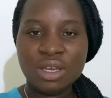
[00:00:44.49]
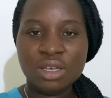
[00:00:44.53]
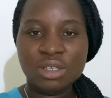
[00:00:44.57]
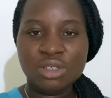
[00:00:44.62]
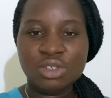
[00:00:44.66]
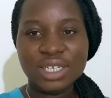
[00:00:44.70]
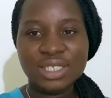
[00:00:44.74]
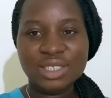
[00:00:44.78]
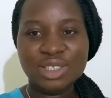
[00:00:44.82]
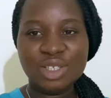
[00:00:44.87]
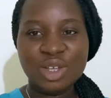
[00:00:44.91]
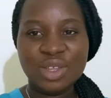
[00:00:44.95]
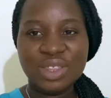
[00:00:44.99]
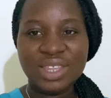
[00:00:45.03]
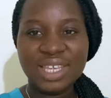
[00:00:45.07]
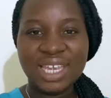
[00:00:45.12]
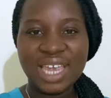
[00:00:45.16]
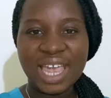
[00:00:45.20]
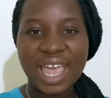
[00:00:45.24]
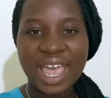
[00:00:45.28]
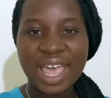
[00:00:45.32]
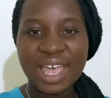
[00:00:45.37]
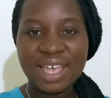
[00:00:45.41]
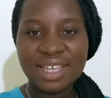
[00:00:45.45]
So
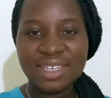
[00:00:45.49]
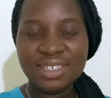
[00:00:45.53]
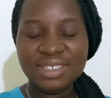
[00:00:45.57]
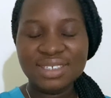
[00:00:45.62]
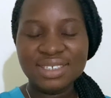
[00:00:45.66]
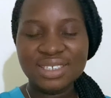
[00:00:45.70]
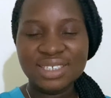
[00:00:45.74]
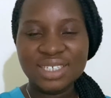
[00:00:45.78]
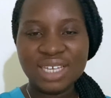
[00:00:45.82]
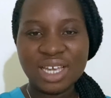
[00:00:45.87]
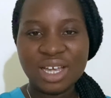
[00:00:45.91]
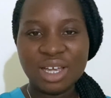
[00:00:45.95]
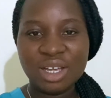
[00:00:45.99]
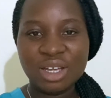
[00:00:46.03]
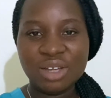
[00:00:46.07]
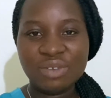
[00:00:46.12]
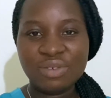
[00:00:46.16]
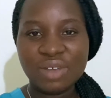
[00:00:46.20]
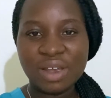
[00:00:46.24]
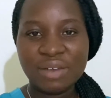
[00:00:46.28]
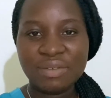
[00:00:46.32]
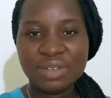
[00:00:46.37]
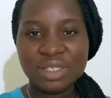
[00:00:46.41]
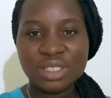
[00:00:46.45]
the end
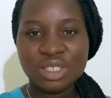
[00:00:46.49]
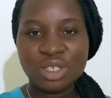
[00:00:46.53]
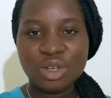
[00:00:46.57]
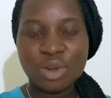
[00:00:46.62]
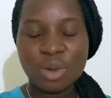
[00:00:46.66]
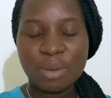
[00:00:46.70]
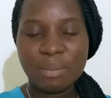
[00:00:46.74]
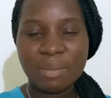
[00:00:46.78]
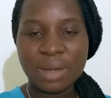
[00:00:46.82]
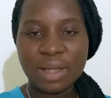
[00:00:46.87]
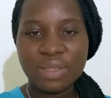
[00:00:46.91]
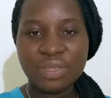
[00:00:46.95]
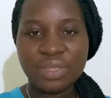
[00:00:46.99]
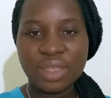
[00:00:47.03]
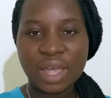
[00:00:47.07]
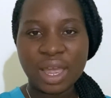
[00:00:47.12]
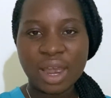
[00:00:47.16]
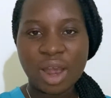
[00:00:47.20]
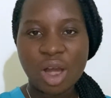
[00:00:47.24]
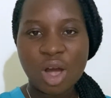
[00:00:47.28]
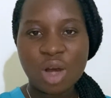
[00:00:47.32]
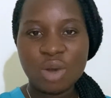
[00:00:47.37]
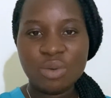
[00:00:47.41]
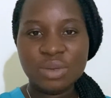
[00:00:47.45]
of every single month,
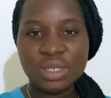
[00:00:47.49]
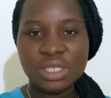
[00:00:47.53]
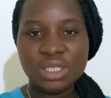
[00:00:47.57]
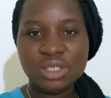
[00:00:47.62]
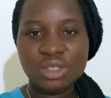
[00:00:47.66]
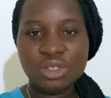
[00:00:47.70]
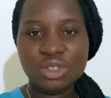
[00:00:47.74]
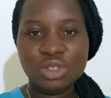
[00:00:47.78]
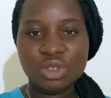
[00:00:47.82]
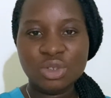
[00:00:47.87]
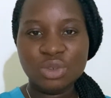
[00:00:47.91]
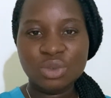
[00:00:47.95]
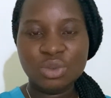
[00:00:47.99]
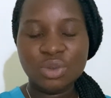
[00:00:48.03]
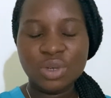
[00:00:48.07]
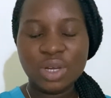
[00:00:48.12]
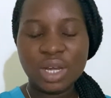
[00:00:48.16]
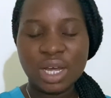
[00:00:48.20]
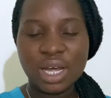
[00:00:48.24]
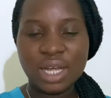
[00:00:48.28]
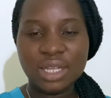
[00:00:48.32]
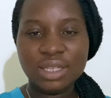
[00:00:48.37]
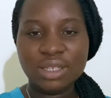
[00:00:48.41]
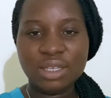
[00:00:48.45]
I always
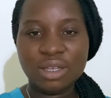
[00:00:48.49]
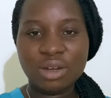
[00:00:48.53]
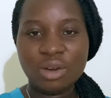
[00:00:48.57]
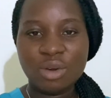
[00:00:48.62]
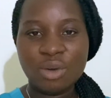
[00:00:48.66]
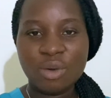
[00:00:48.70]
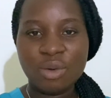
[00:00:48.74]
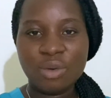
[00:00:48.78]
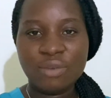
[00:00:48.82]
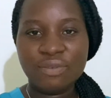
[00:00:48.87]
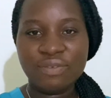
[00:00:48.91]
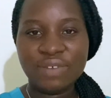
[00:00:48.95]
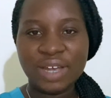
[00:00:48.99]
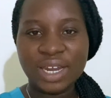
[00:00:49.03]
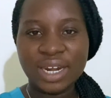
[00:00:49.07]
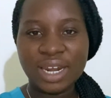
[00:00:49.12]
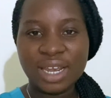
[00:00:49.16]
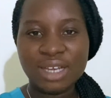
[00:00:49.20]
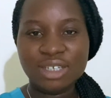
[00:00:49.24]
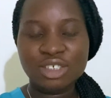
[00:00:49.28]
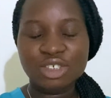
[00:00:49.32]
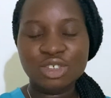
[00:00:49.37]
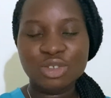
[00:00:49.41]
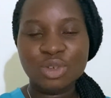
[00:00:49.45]
do a little
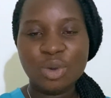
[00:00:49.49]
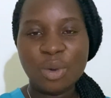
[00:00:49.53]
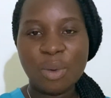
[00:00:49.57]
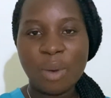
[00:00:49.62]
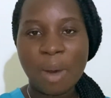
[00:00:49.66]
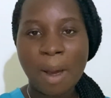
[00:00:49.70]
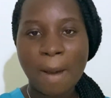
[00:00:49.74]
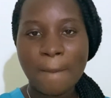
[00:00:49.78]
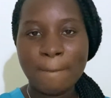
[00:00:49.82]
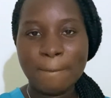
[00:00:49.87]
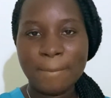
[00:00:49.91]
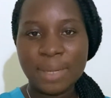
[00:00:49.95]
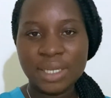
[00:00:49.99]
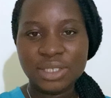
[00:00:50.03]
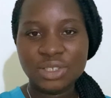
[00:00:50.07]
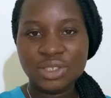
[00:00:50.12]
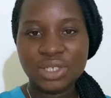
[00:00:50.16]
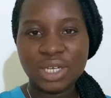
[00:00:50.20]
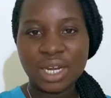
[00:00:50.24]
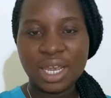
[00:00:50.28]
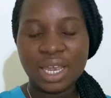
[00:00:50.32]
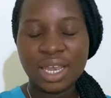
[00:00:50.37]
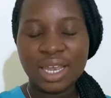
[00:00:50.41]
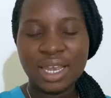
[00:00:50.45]
financial
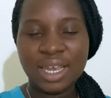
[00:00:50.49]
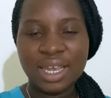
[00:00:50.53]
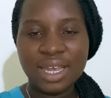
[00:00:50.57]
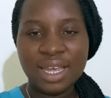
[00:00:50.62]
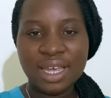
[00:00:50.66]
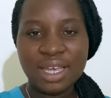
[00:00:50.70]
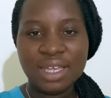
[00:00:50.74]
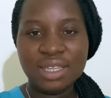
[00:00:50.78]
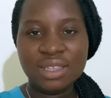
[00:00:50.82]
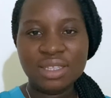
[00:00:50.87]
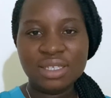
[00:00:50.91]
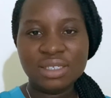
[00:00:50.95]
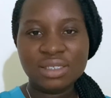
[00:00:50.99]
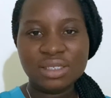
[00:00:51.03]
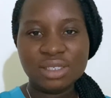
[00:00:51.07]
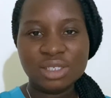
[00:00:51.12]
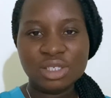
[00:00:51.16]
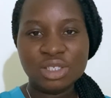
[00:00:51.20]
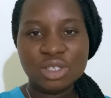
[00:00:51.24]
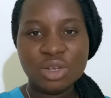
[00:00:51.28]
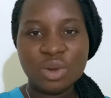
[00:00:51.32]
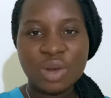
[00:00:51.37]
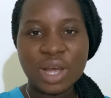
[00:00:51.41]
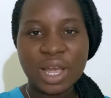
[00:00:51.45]
budgeting. This is
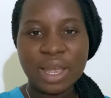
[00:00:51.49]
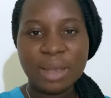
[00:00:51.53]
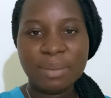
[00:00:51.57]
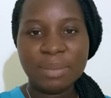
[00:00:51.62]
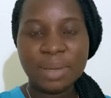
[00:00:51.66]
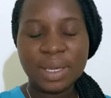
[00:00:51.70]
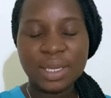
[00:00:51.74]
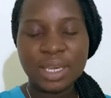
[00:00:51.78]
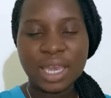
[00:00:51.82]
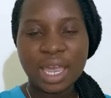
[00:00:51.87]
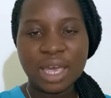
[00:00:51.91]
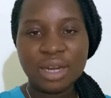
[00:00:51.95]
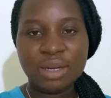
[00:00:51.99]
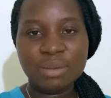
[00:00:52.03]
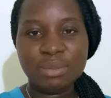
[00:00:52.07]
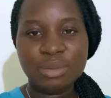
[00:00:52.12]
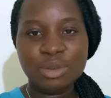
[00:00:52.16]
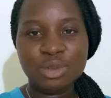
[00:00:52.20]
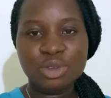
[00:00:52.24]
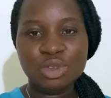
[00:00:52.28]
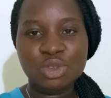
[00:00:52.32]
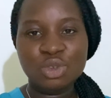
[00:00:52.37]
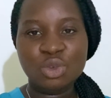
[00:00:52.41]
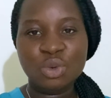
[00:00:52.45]
so I am
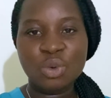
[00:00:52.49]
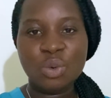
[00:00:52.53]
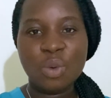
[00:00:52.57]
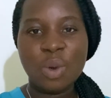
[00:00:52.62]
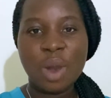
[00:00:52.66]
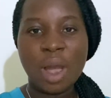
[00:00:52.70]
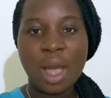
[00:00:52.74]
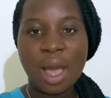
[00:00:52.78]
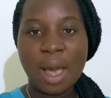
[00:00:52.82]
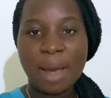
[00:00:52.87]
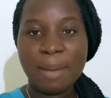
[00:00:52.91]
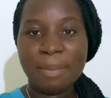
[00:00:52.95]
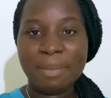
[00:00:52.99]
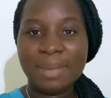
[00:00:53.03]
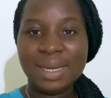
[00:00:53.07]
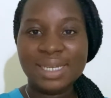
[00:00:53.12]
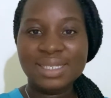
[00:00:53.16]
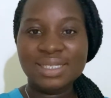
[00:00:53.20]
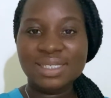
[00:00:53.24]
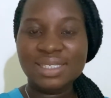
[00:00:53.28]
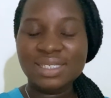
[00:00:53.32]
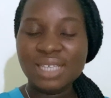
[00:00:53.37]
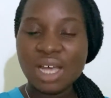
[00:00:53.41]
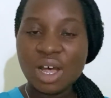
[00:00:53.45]
accountable to
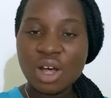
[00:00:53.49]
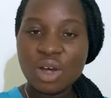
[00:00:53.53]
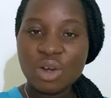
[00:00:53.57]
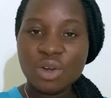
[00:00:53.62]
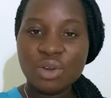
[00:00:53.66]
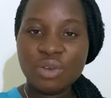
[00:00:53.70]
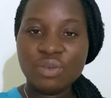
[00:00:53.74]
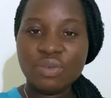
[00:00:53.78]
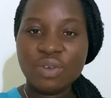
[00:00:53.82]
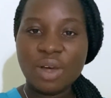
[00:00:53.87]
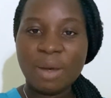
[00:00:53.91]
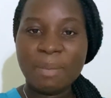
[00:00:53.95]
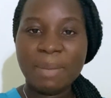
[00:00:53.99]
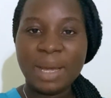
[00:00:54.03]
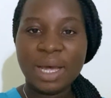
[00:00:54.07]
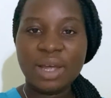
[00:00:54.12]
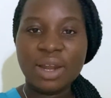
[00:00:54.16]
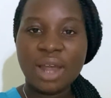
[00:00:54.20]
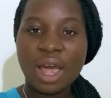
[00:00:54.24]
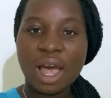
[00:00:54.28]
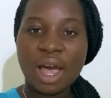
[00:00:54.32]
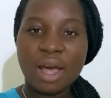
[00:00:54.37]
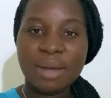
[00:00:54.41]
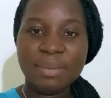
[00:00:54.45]
myself about
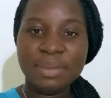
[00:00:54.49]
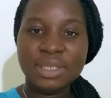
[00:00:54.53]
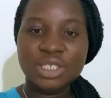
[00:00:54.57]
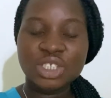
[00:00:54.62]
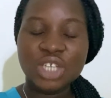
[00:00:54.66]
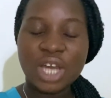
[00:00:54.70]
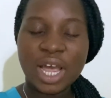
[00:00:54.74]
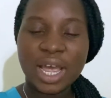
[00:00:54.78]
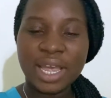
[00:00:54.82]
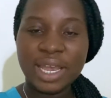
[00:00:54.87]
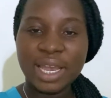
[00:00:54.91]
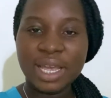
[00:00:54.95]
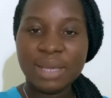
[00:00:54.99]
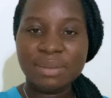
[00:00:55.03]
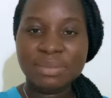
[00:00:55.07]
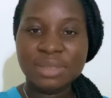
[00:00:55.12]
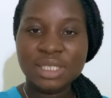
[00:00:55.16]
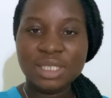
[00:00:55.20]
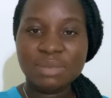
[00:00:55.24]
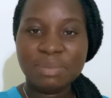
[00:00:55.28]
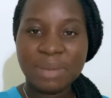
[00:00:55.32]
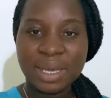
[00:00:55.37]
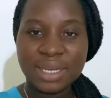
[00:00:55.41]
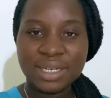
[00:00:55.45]
how much I am
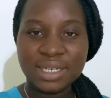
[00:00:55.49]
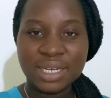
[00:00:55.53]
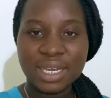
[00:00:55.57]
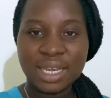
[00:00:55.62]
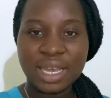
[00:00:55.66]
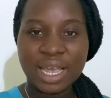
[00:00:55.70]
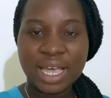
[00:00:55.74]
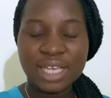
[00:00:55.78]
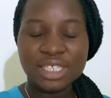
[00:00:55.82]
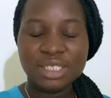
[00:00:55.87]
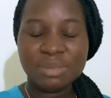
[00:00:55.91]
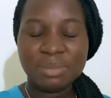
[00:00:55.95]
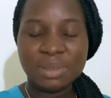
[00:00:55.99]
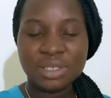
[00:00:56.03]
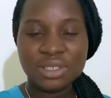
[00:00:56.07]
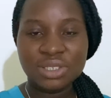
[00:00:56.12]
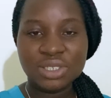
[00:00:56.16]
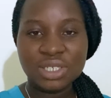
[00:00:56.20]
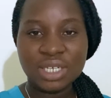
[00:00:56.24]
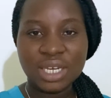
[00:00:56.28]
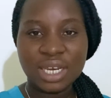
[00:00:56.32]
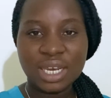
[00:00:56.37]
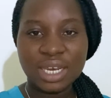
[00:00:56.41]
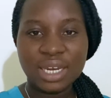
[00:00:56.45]
spending,
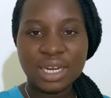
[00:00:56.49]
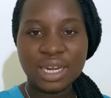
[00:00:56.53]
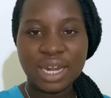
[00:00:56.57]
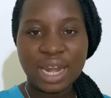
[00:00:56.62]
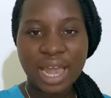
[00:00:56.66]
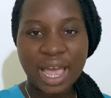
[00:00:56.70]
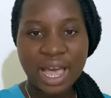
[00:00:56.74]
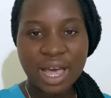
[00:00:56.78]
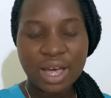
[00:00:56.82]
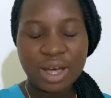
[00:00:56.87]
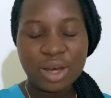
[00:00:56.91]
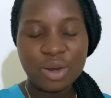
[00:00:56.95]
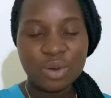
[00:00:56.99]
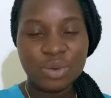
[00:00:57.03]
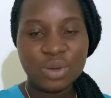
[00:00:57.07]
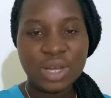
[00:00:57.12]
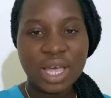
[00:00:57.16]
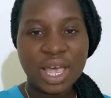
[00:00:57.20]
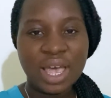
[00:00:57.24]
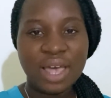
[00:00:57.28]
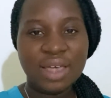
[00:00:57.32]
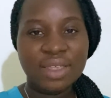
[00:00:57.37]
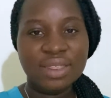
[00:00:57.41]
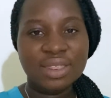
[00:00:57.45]
especially now
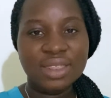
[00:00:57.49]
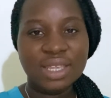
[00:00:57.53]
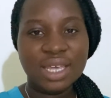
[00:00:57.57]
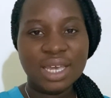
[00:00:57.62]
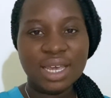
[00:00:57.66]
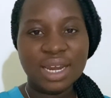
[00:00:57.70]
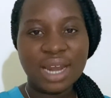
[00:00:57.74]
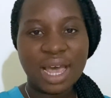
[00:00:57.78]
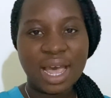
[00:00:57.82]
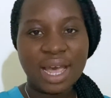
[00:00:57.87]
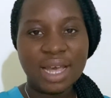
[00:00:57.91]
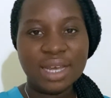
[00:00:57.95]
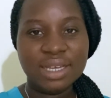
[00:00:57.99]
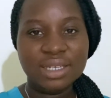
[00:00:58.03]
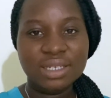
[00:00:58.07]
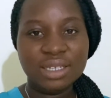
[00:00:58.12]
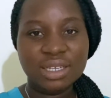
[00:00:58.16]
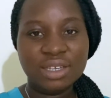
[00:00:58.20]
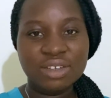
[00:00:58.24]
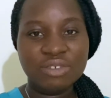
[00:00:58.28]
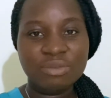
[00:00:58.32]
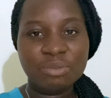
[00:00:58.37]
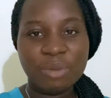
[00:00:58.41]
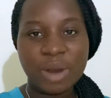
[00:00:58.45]
that I
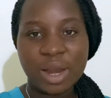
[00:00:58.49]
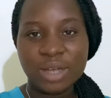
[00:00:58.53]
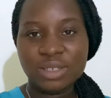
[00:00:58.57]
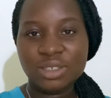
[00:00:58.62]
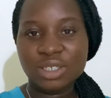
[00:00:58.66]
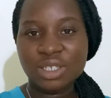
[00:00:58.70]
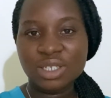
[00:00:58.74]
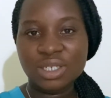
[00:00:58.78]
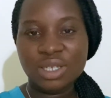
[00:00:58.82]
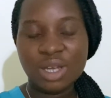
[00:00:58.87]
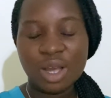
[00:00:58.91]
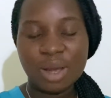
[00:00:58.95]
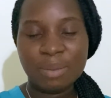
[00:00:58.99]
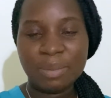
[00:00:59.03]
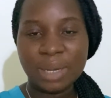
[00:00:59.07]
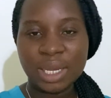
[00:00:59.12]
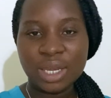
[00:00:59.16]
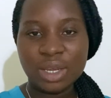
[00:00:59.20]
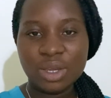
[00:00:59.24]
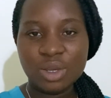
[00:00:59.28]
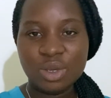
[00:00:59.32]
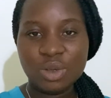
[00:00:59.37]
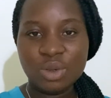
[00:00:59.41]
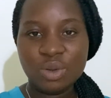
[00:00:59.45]
live practically on my
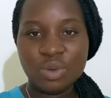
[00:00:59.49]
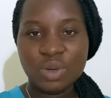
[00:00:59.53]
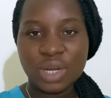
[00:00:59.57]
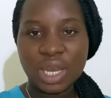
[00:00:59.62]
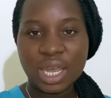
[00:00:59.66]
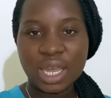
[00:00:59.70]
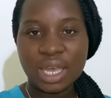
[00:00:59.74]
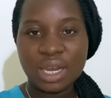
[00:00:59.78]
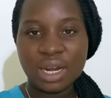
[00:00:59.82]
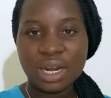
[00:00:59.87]
own and